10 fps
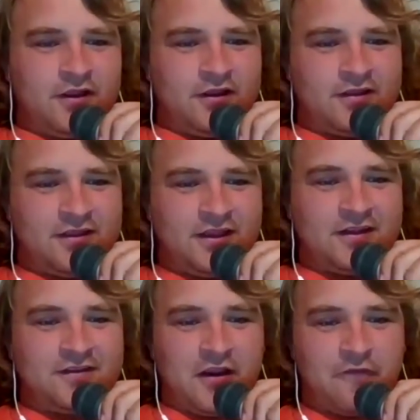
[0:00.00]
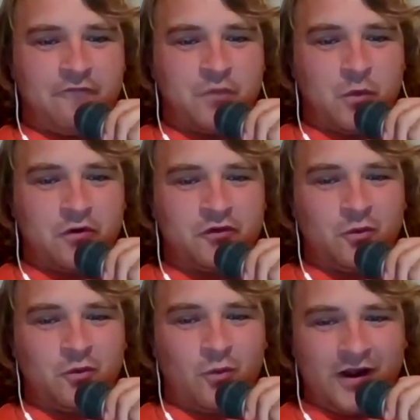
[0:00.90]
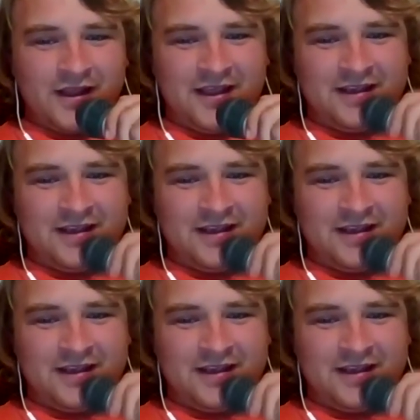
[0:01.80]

I think it's a 420.